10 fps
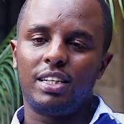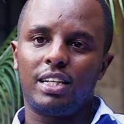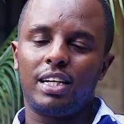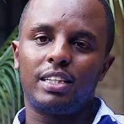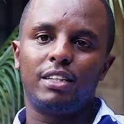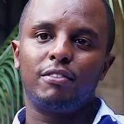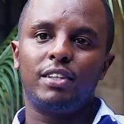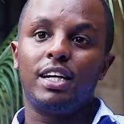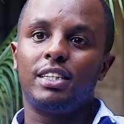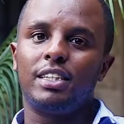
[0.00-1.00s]
like they've
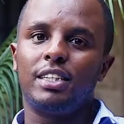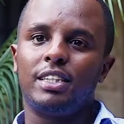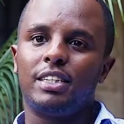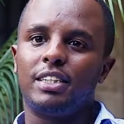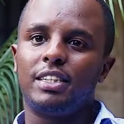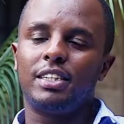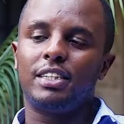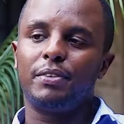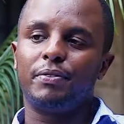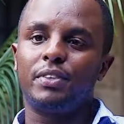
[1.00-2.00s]
done in
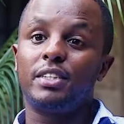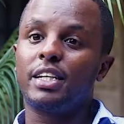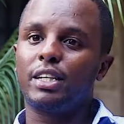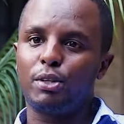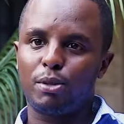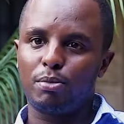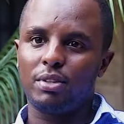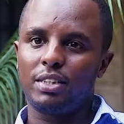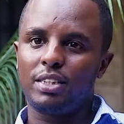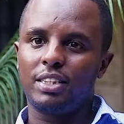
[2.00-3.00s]
um,
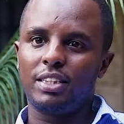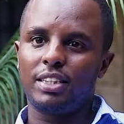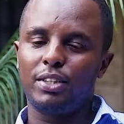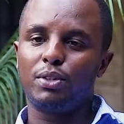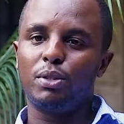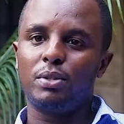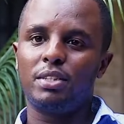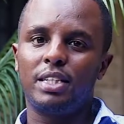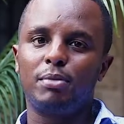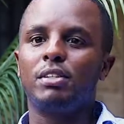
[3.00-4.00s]
telecoms. You see, we
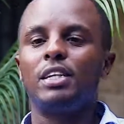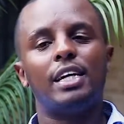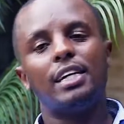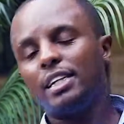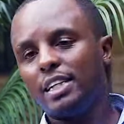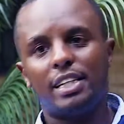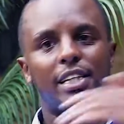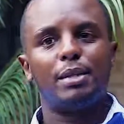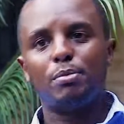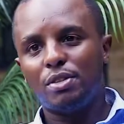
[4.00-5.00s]
skipped the landline and
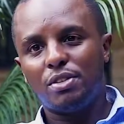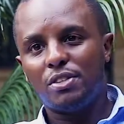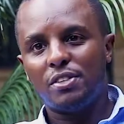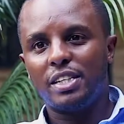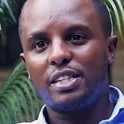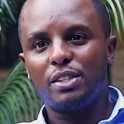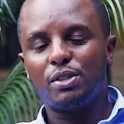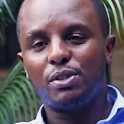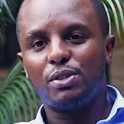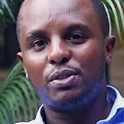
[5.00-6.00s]
came straight
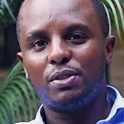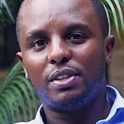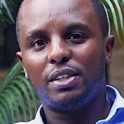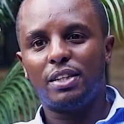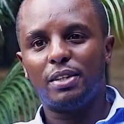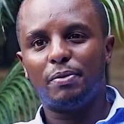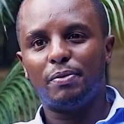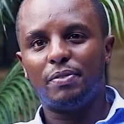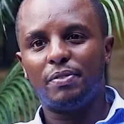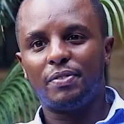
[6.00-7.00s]
into
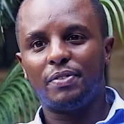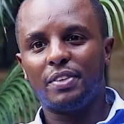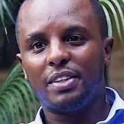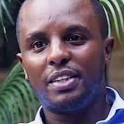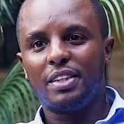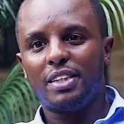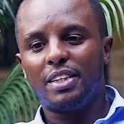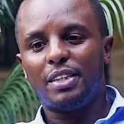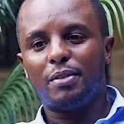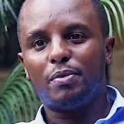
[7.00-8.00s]
um,
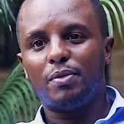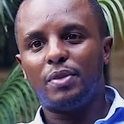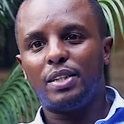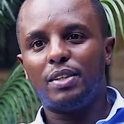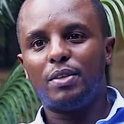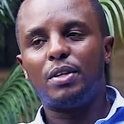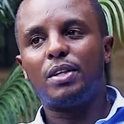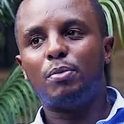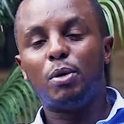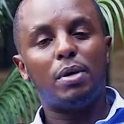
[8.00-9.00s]
um
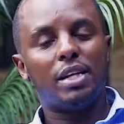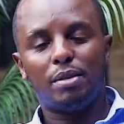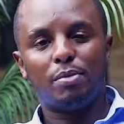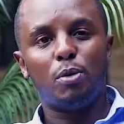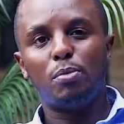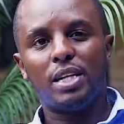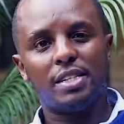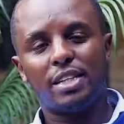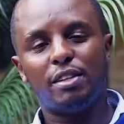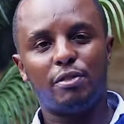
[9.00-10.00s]
mobile, mobile
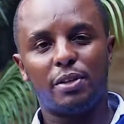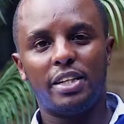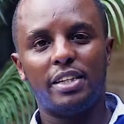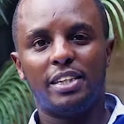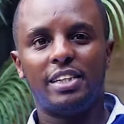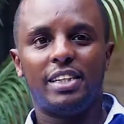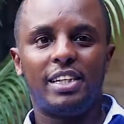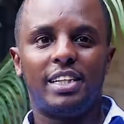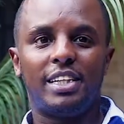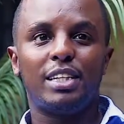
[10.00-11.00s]
telephony.
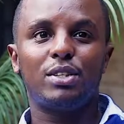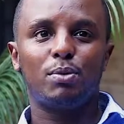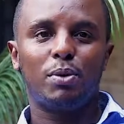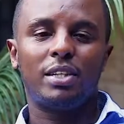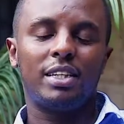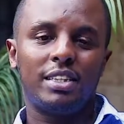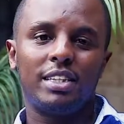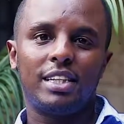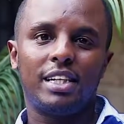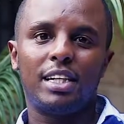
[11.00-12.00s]
And that is what I
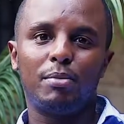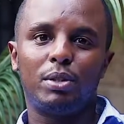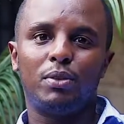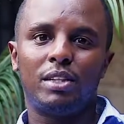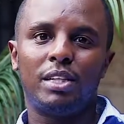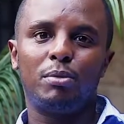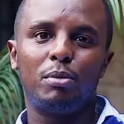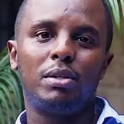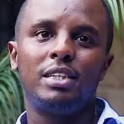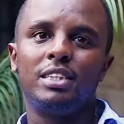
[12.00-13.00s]
think can happen with
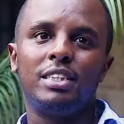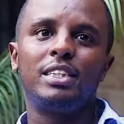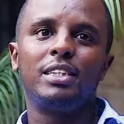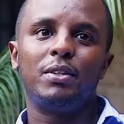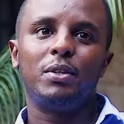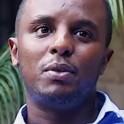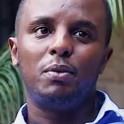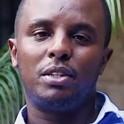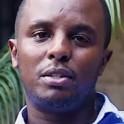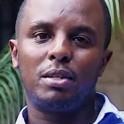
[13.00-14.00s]
e-mobility
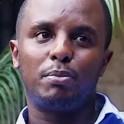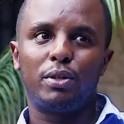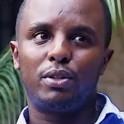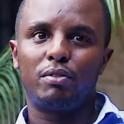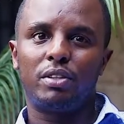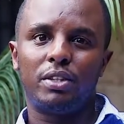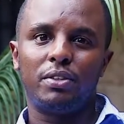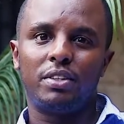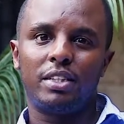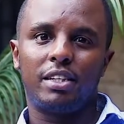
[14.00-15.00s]
with the support of the
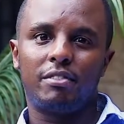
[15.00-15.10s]
youth in